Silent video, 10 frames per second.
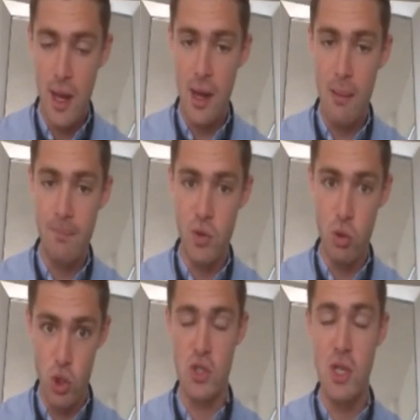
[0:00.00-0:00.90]
You
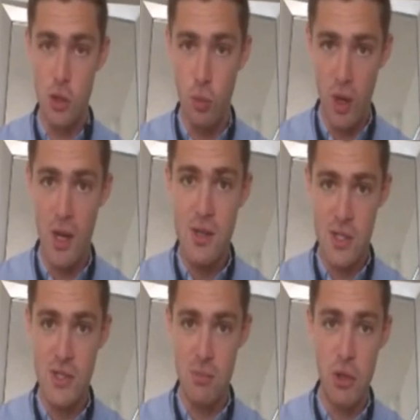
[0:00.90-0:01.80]
just need the right
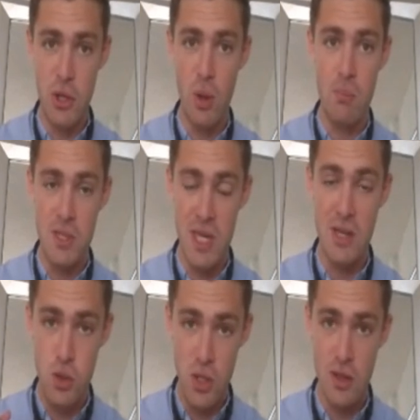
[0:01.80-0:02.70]
system to do it,
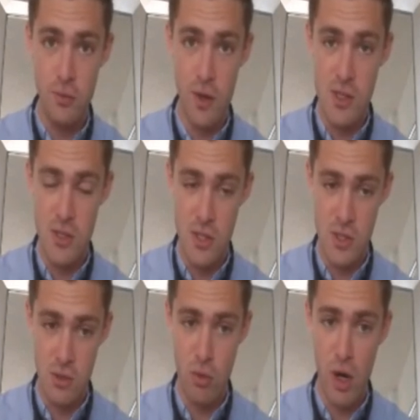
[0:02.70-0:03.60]
potentially this very system
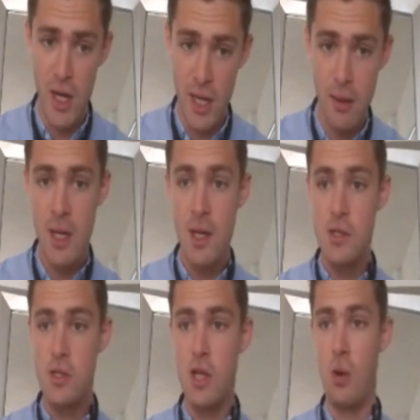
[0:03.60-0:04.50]
right here.
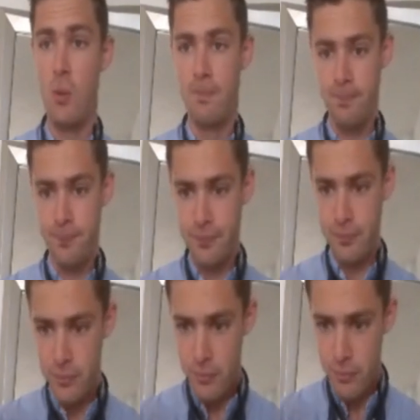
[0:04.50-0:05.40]
So
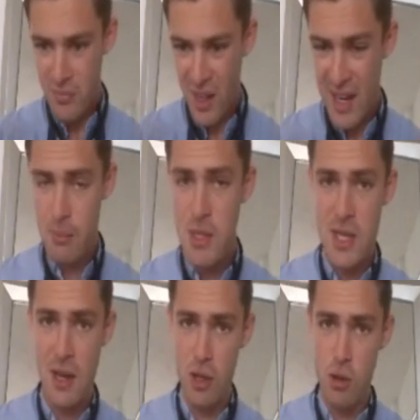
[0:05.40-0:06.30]
let me tell
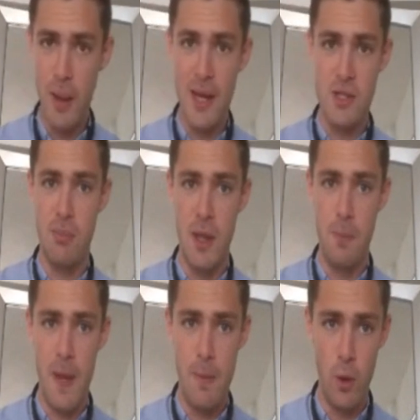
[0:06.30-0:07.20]
you about some other
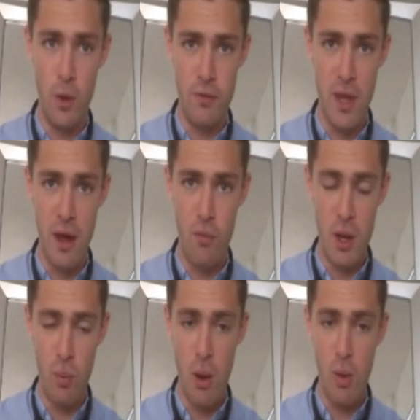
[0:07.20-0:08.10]
people that have done really
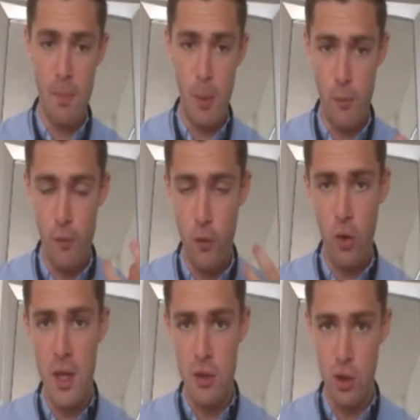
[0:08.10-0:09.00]
well with it, but before I
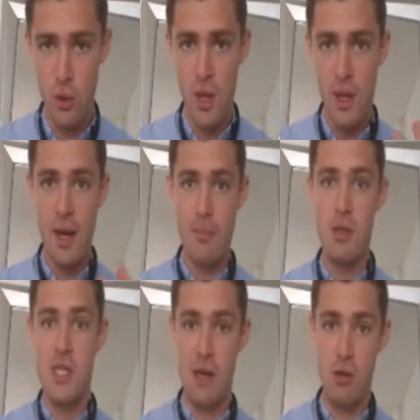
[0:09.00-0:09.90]
do, let me
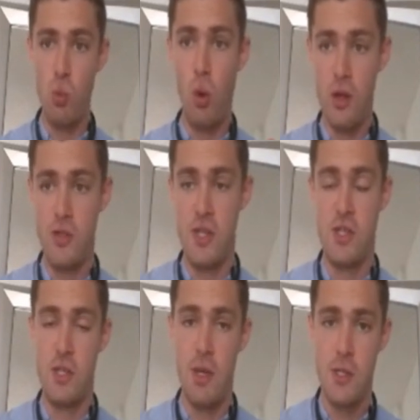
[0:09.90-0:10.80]
tell you what the system
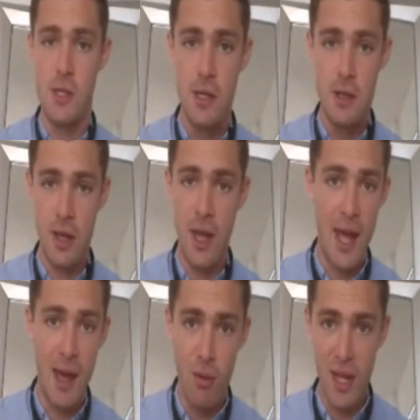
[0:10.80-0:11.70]
is, okay, how
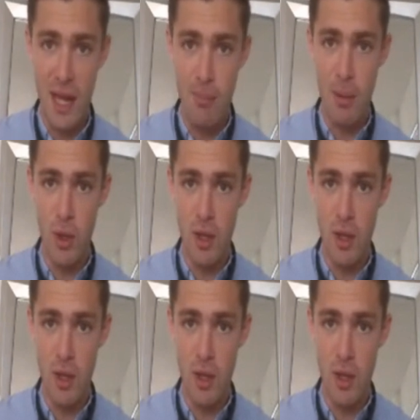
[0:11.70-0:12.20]
I came up with it.